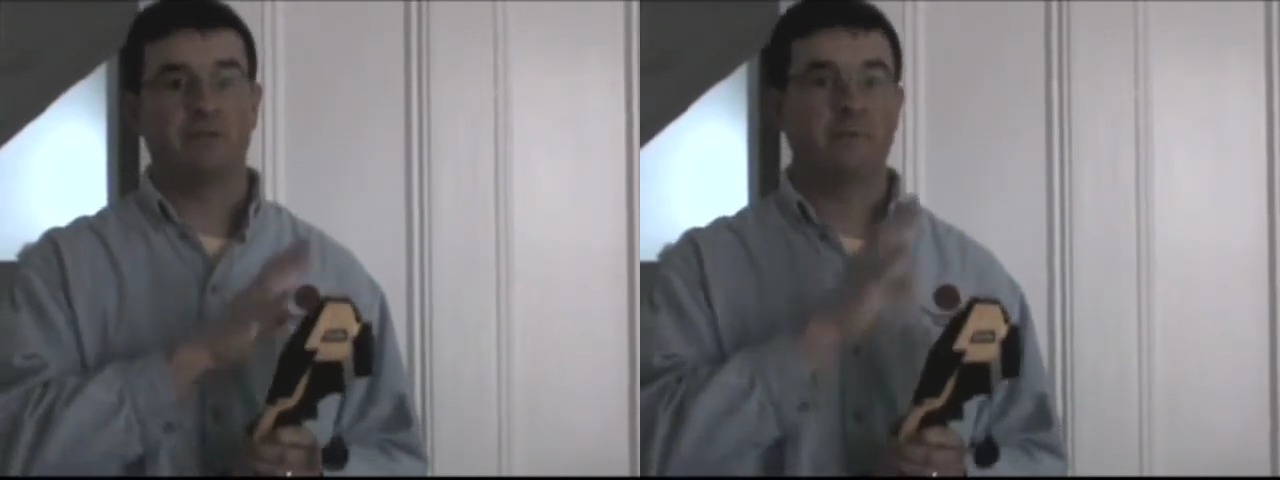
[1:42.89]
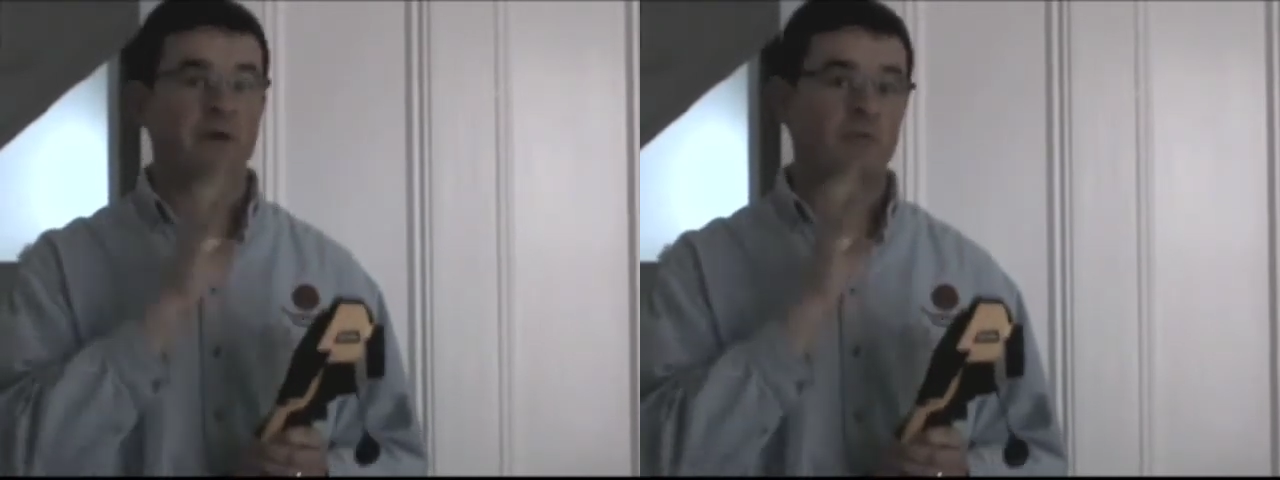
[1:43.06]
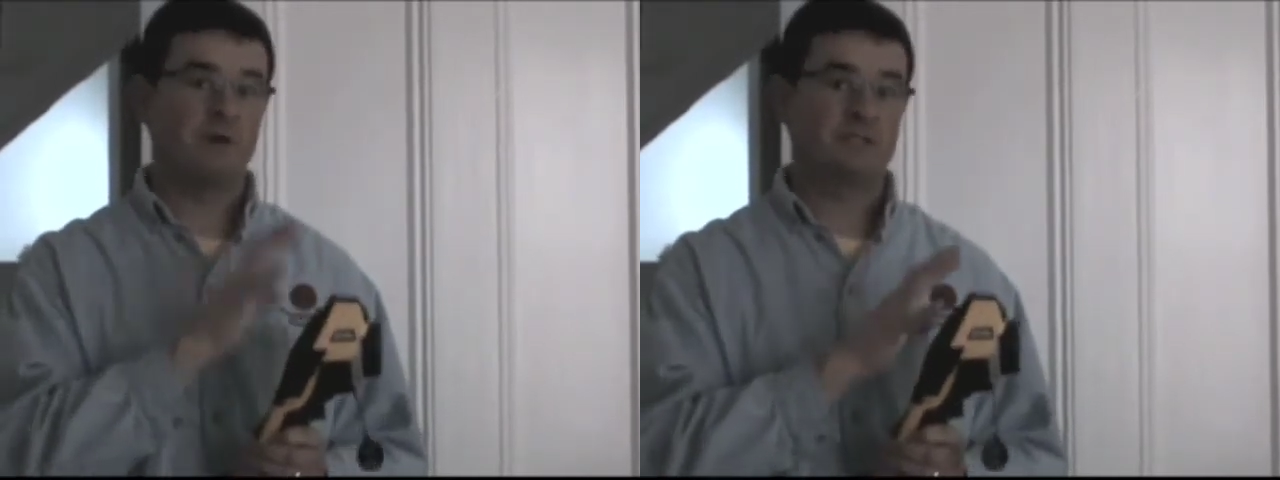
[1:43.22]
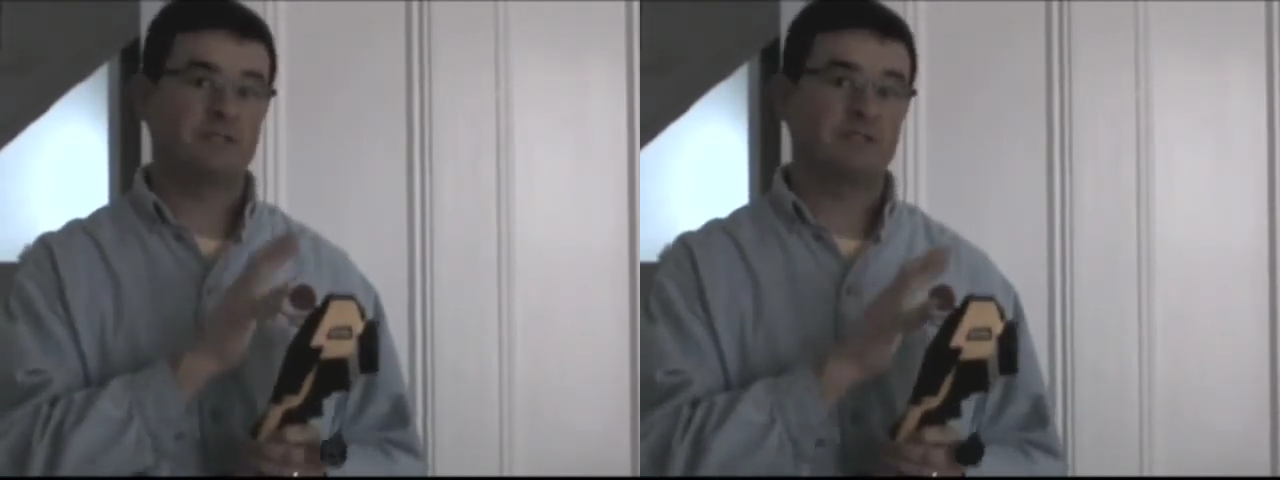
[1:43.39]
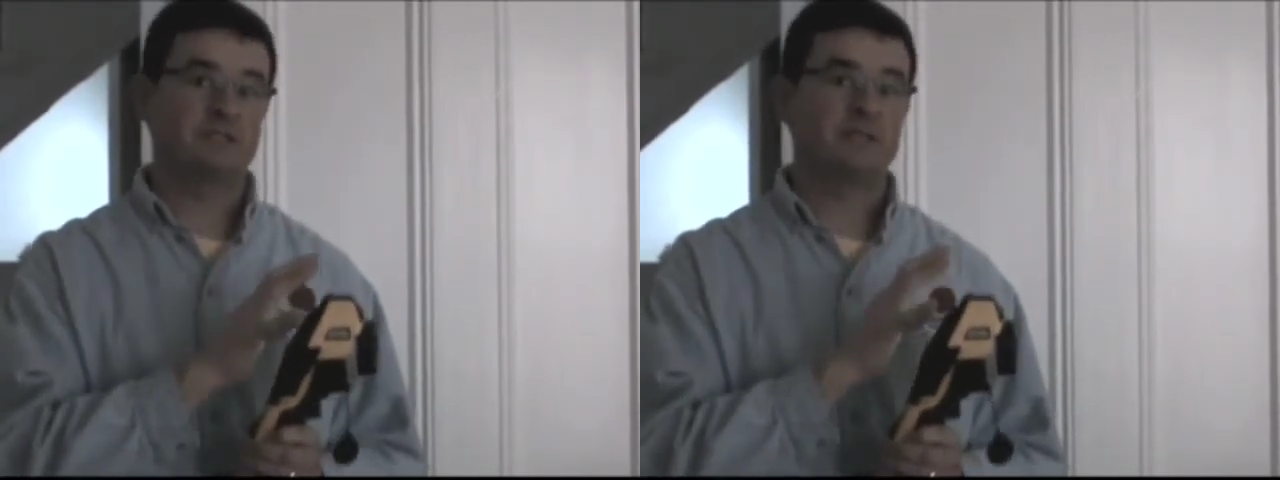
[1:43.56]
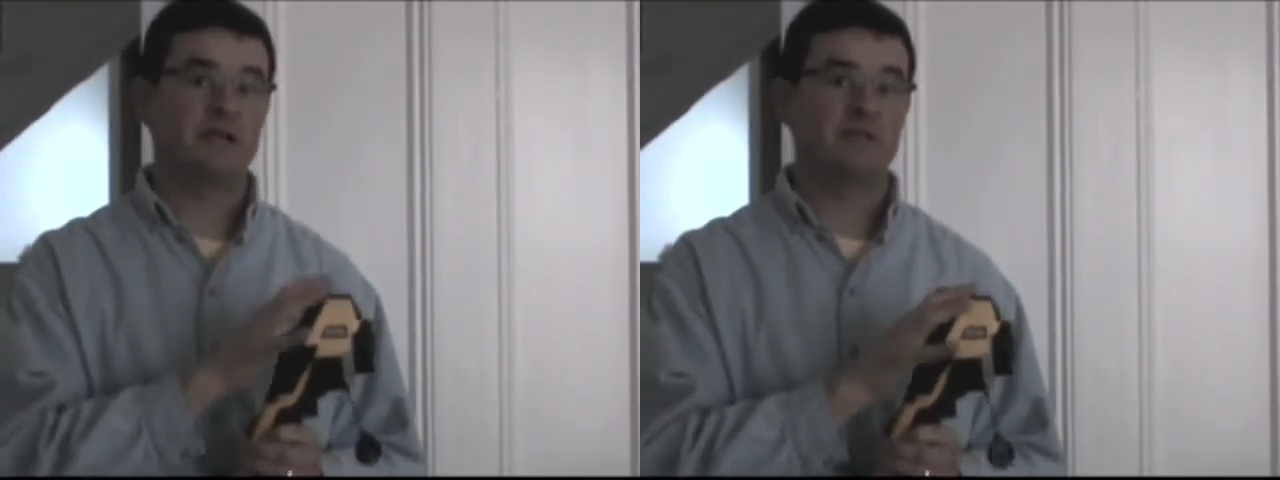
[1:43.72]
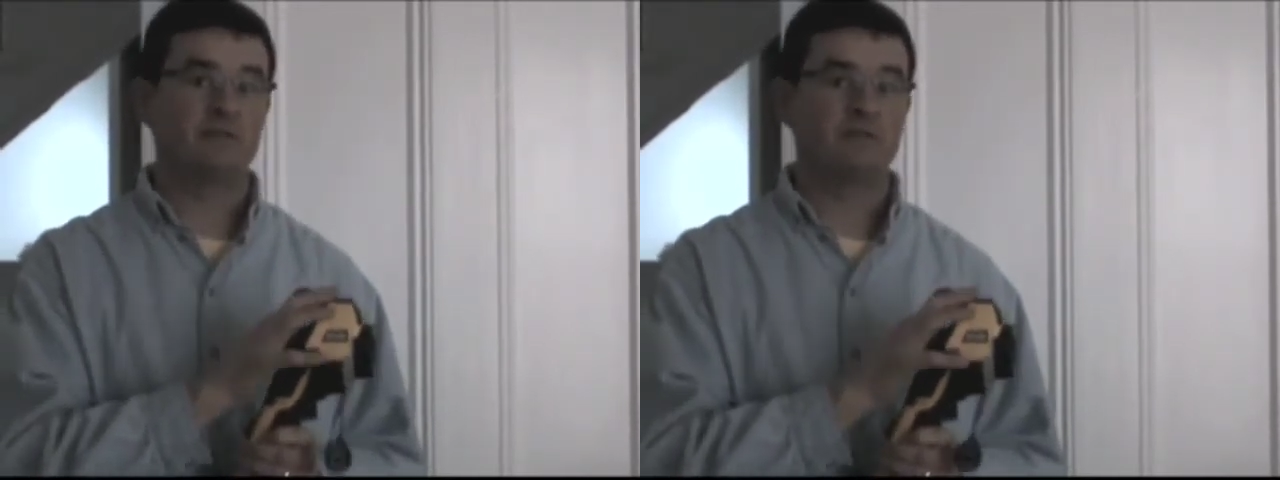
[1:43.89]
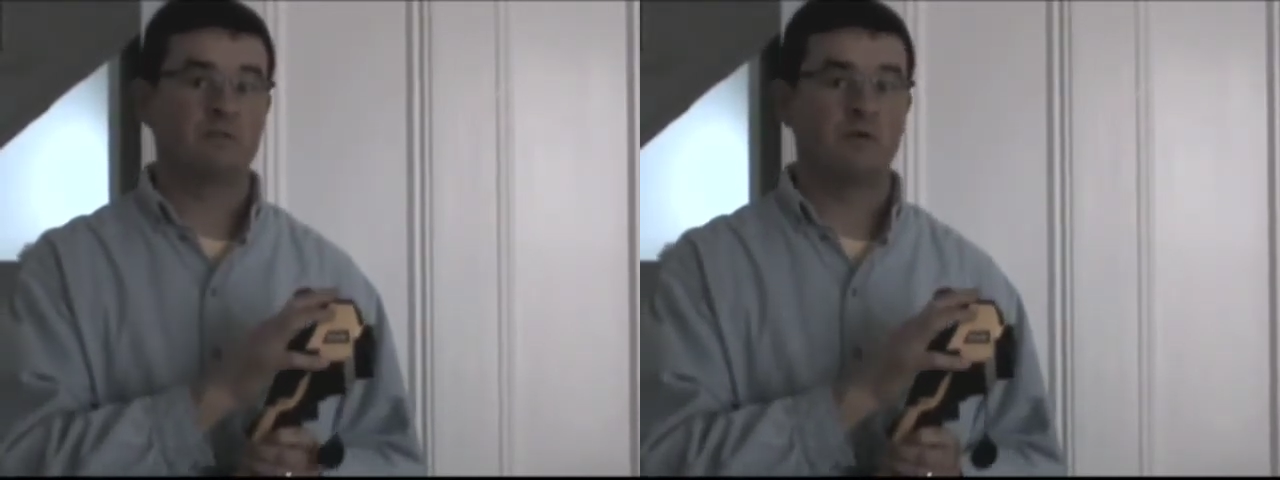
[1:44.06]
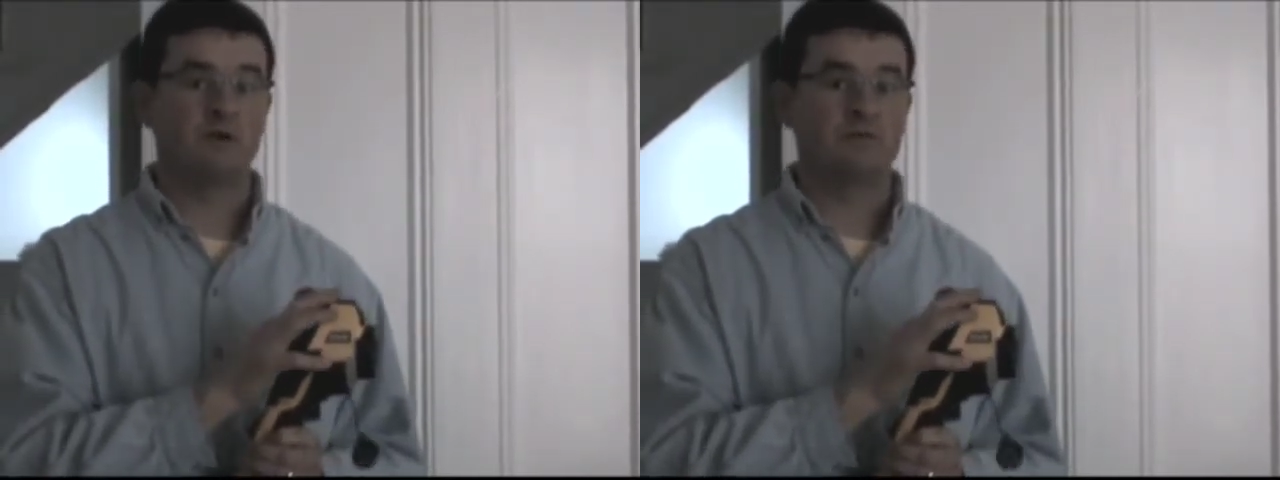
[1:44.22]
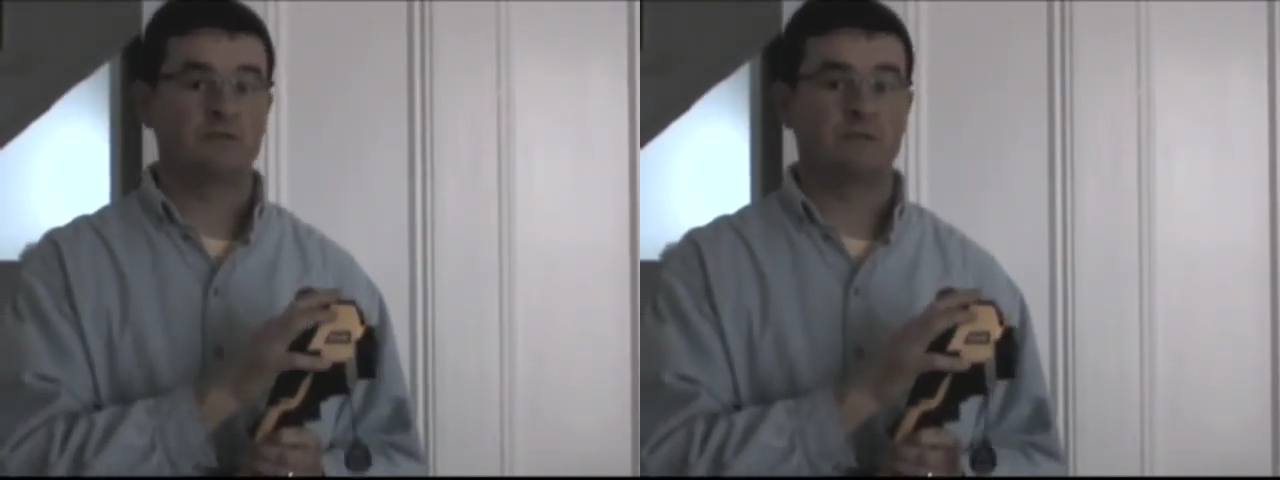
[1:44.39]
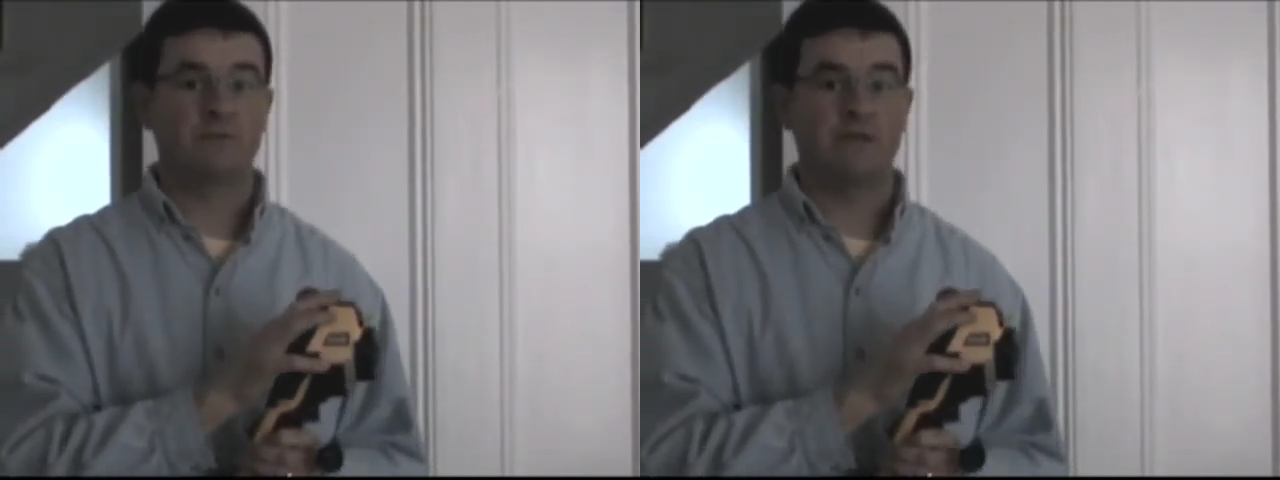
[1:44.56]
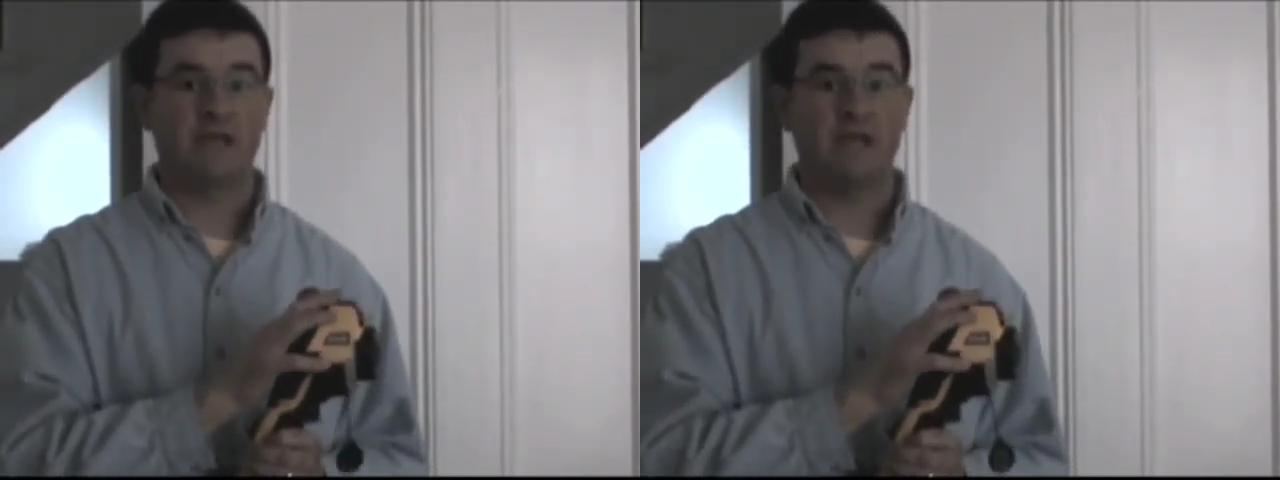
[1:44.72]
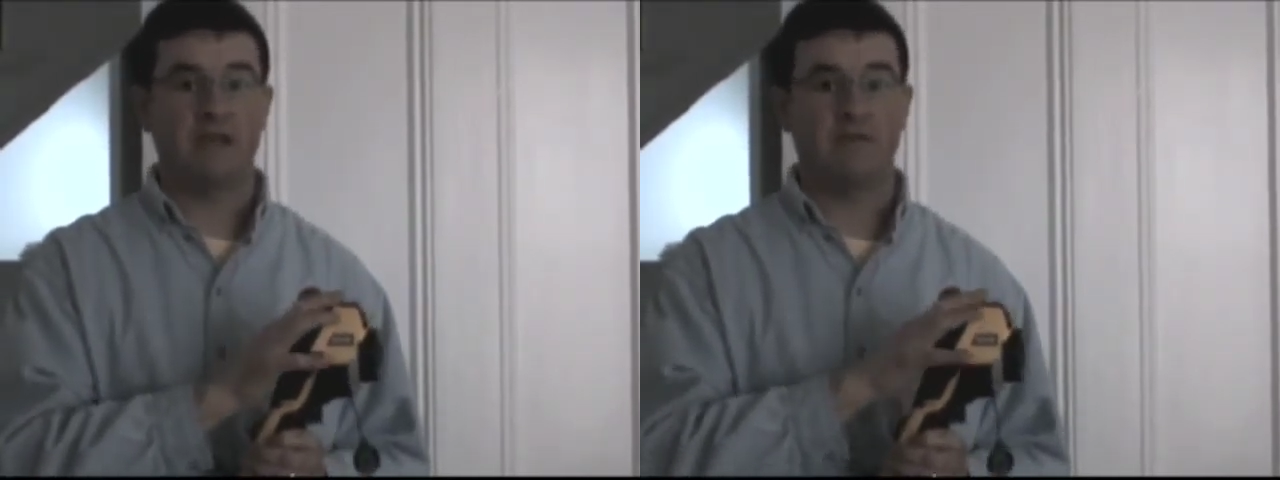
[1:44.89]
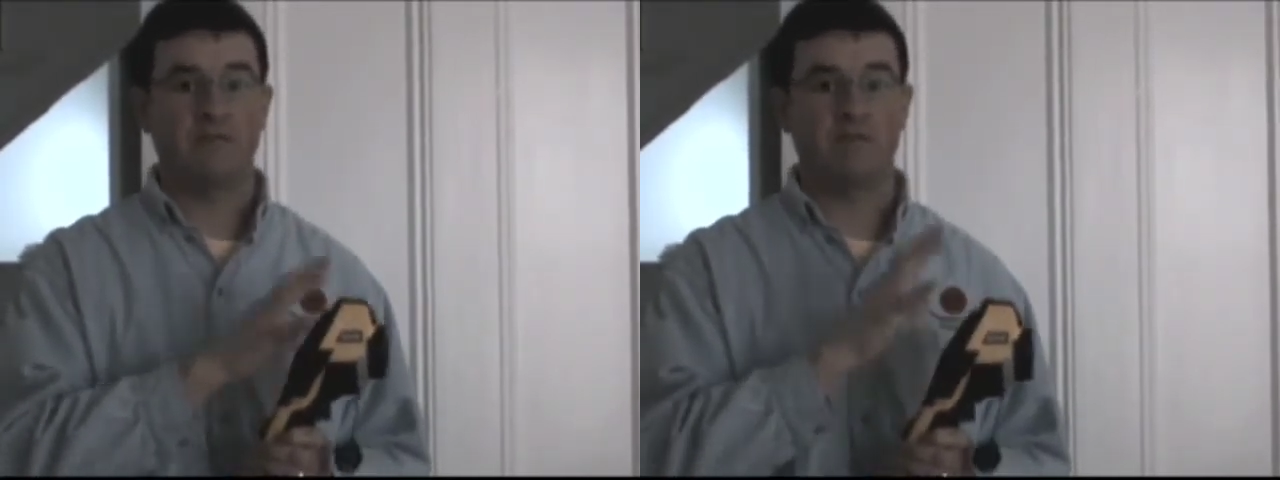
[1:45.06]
about what's inside those walls that we can't